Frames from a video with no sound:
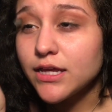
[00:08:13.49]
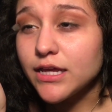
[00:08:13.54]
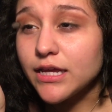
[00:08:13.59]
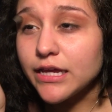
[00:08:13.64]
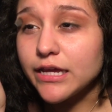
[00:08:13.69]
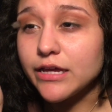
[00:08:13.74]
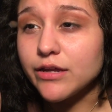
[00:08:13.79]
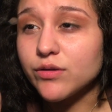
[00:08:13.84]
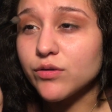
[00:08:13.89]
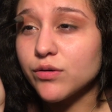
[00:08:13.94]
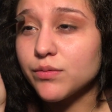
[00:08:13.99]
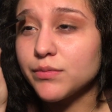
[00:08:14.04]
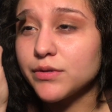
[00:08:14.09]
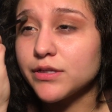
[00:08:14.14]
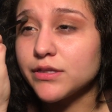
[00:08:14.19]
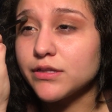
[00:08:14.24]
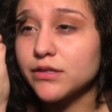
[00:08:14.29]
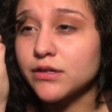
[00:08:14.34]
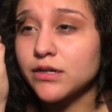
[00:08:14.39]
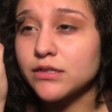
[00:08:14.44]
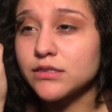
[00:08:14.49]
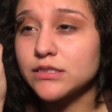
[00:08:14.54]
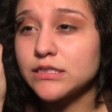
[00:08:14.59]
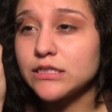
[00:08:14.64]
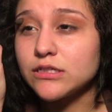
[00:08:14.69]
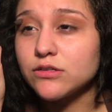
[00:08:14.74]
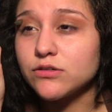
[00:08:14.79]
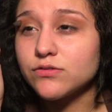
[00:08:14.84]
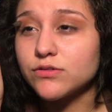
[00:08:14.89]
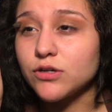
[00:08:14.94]
And normally the
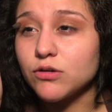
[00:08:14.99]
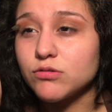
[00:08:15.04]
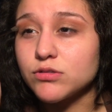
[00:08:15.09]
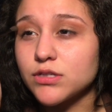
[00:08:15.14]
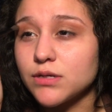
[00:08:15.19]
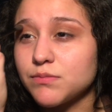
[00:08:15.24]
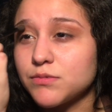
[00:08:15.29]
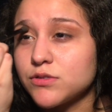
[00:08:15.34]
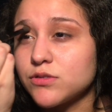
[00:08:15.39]
concealer goes up